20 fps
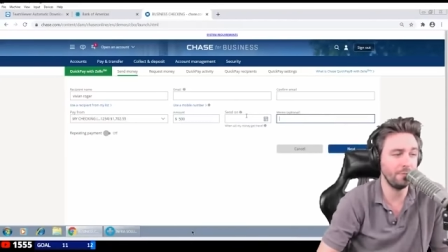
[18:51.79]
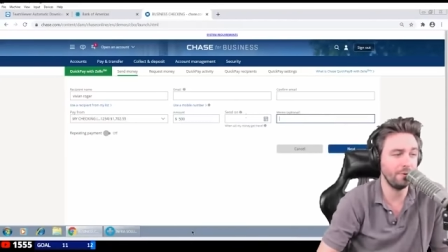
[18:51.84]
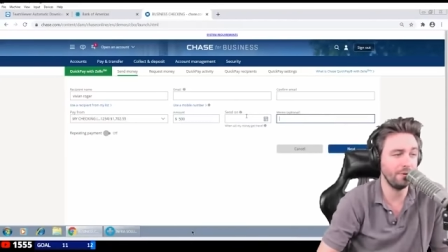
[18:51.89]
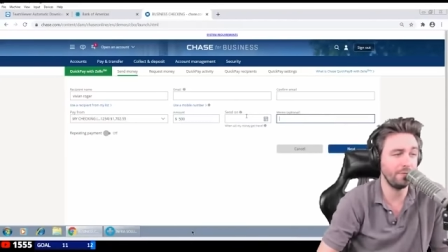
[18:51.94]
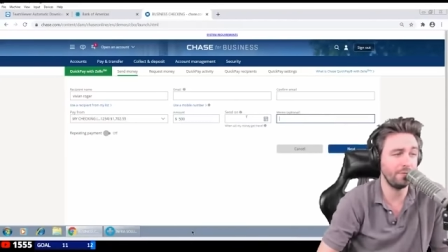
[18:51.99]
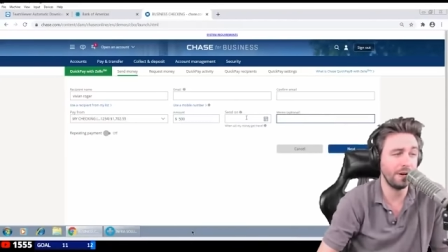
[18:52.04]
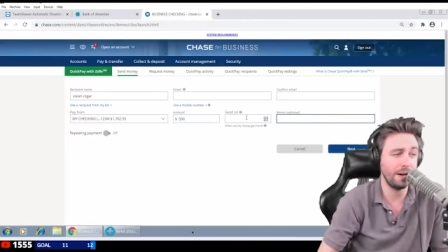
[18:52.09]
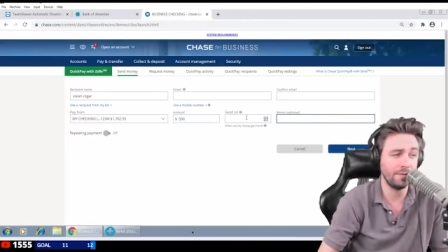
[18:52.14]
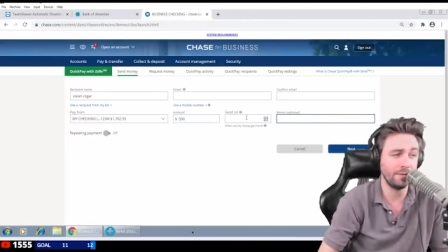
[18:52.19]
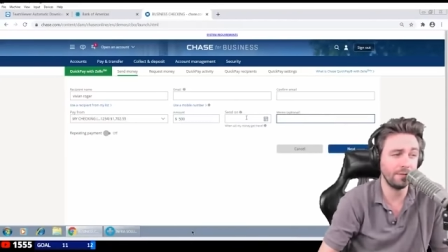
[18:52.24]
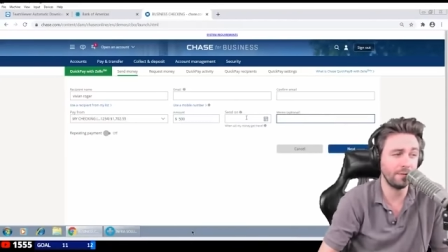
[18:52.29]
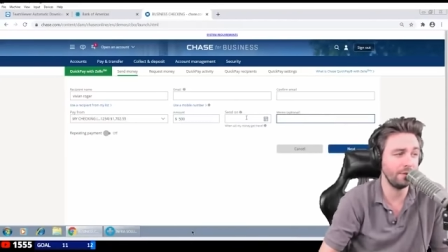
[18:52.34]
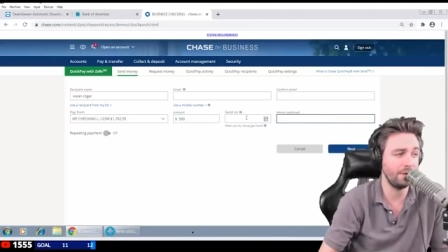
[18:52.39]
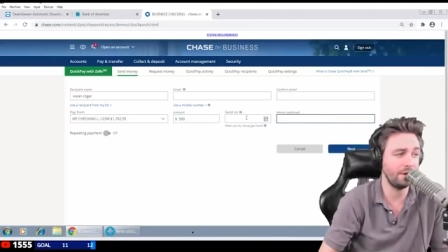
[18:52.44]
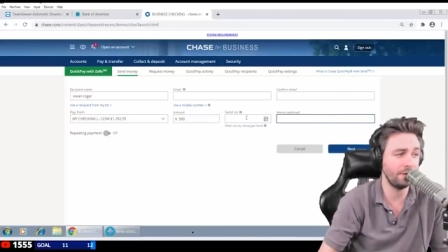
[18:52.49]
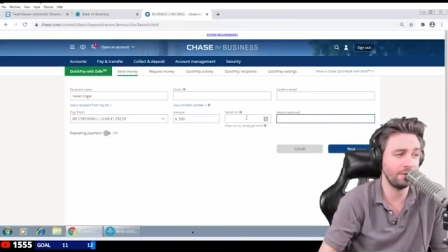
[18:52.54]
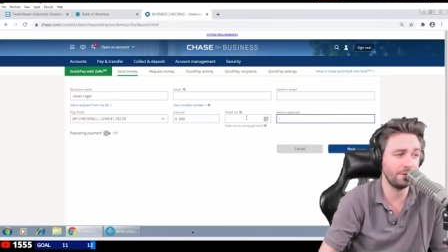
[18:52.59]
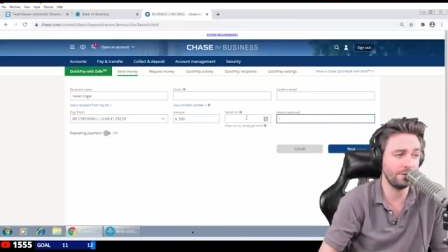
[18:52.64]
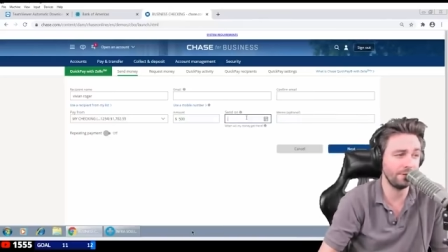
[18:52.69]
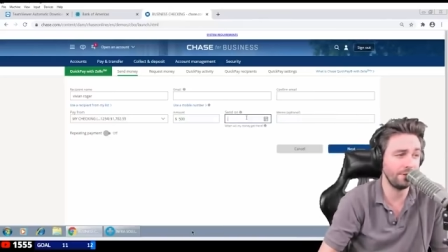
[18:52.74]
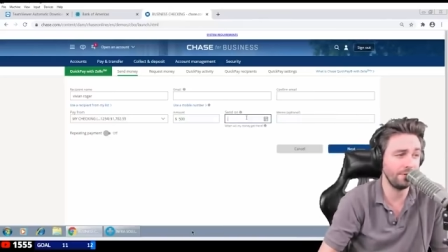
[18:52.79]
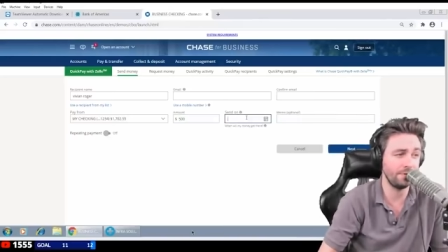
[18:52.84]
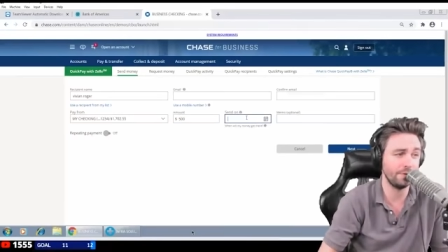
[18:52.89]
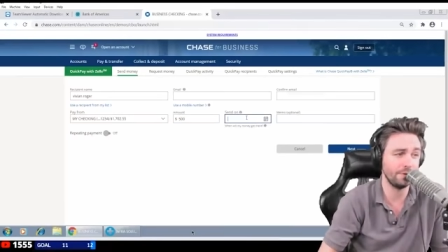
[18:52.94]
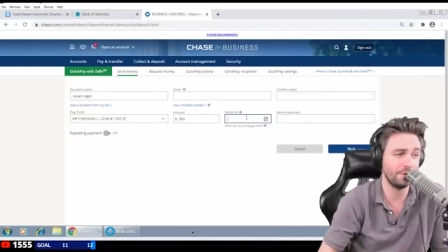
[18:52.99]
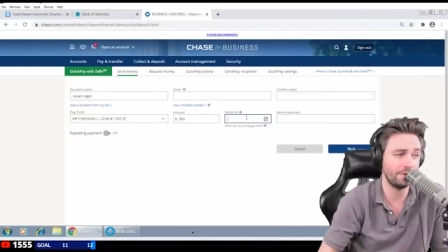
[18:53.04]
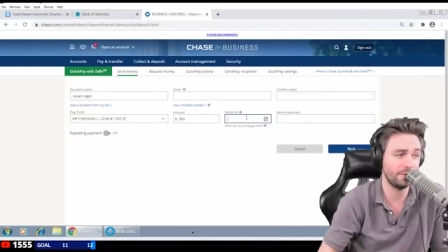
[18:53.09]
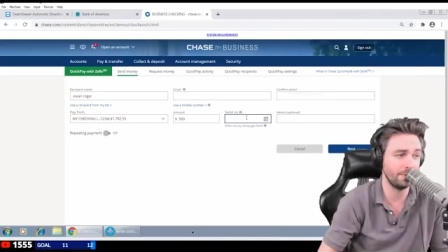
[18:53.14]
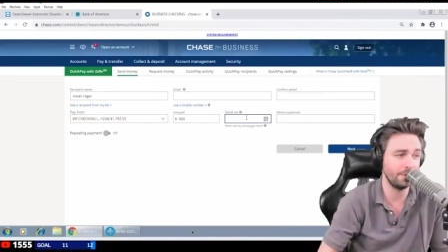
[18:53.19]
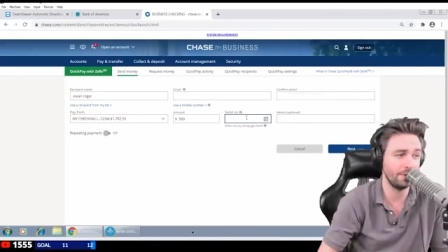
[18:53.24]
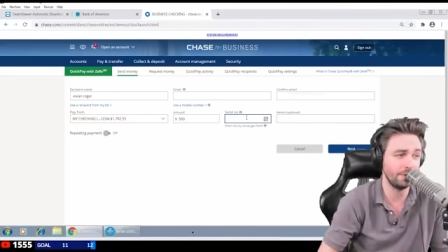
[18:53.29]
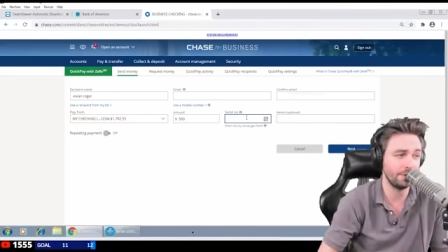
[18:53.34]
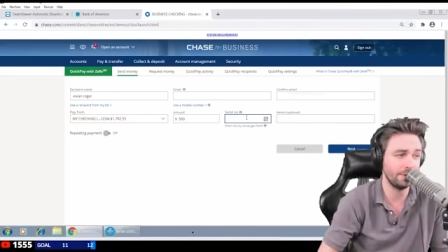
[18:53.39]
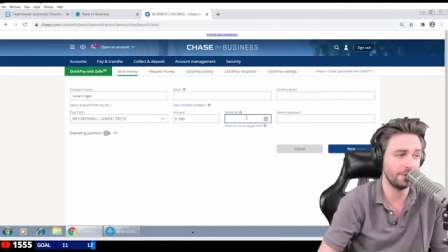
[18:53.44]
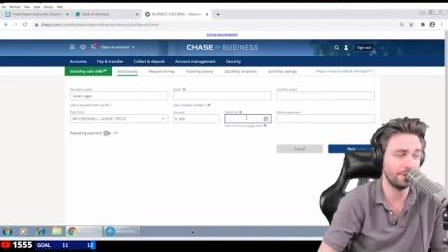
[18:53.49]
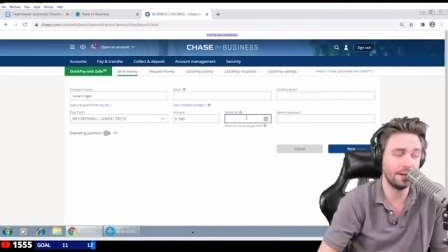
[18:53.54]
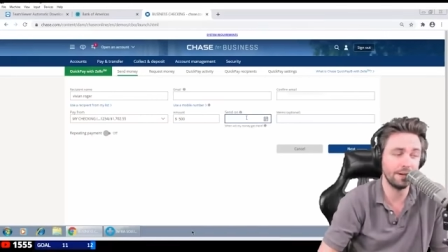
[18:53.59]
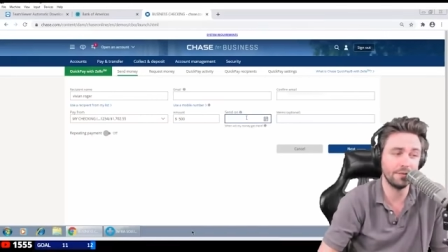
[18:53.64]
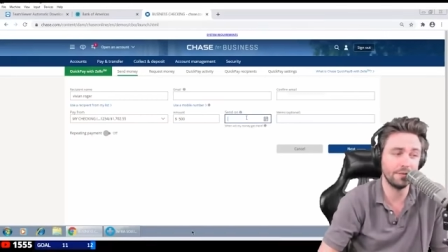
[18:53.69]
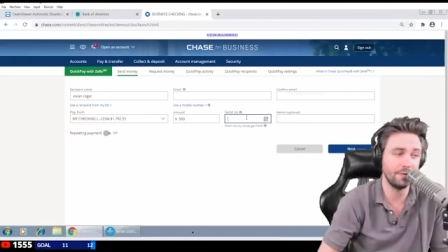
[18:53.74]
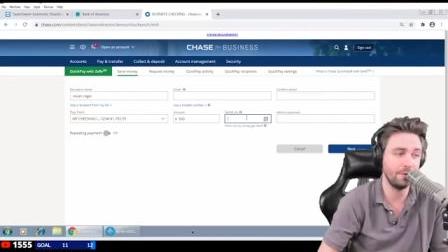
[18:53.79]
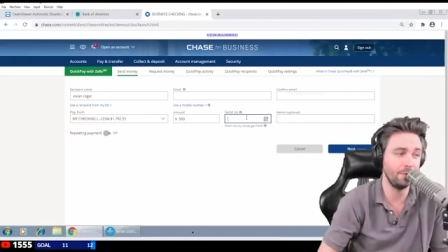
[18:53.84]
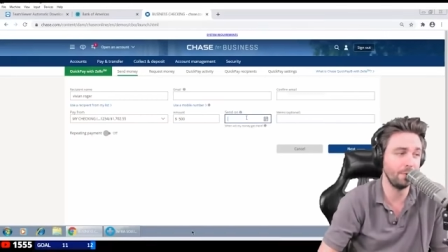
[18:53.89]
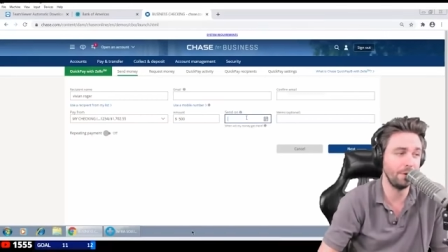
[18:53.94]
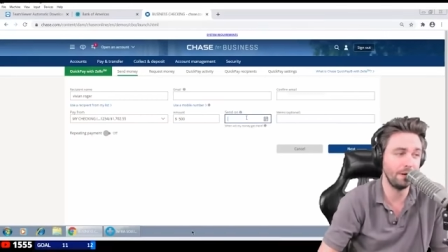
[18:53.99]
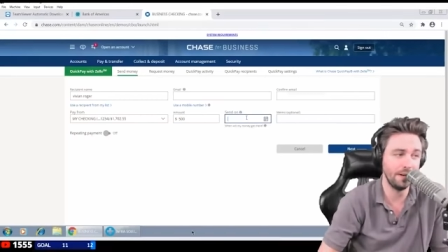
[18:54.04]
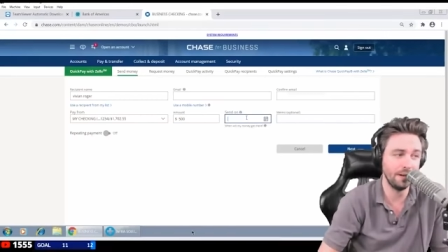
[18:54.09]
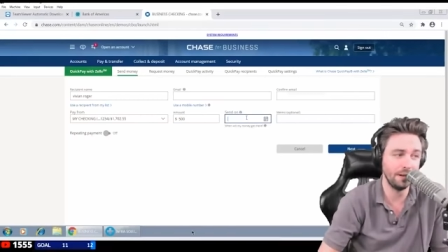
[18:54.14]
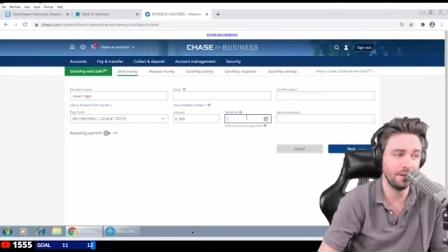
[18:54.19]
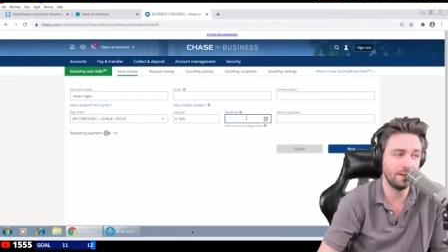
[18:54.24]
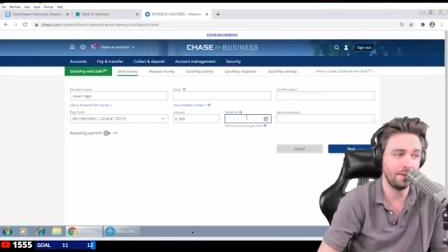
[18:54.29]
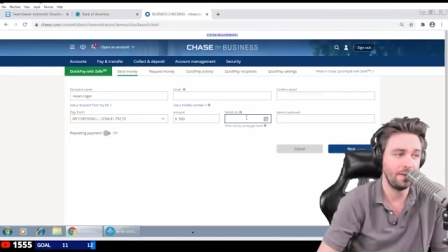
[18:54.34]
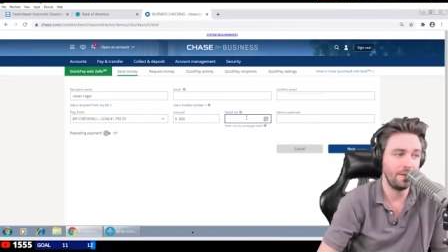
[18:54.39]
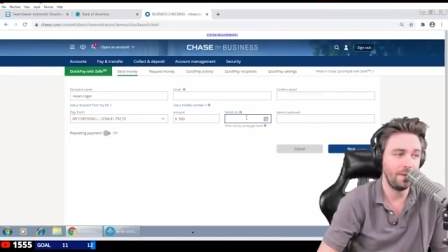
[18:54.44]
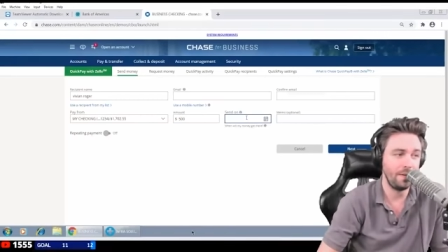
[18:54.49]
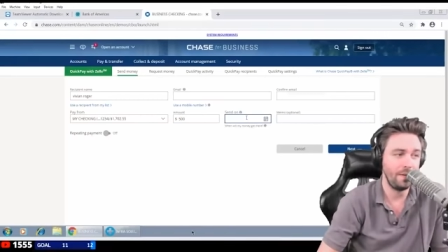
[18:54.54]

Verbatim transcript: to put five hundred dollars in for some reason. I don't know why.